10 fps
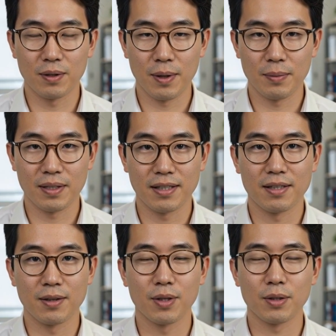the public
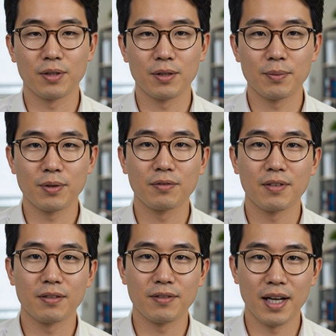disclosure and
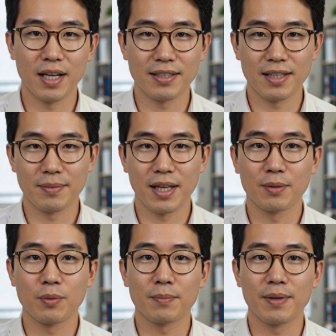proof of concept
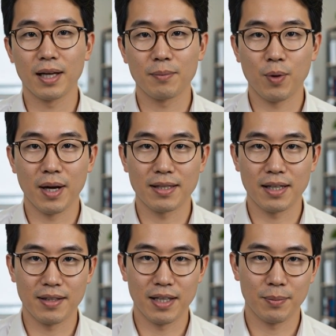exploit became widely
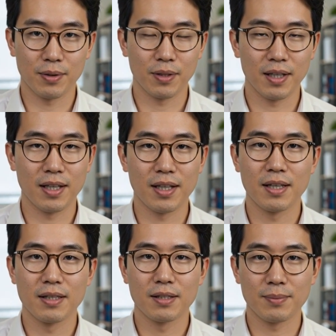available.
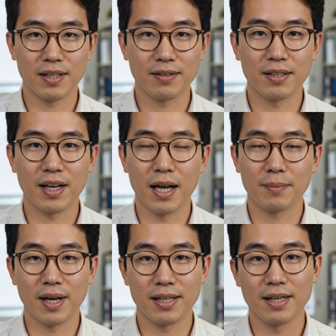The specific
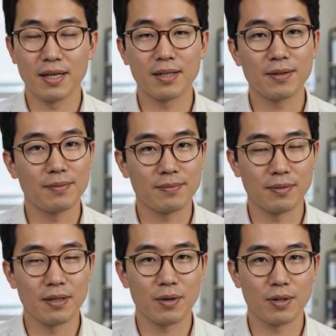timeline here:
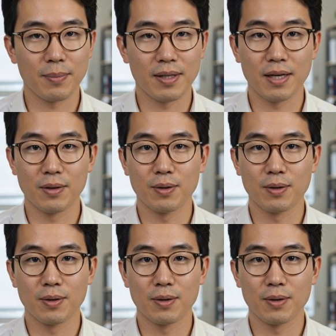the vulnerability was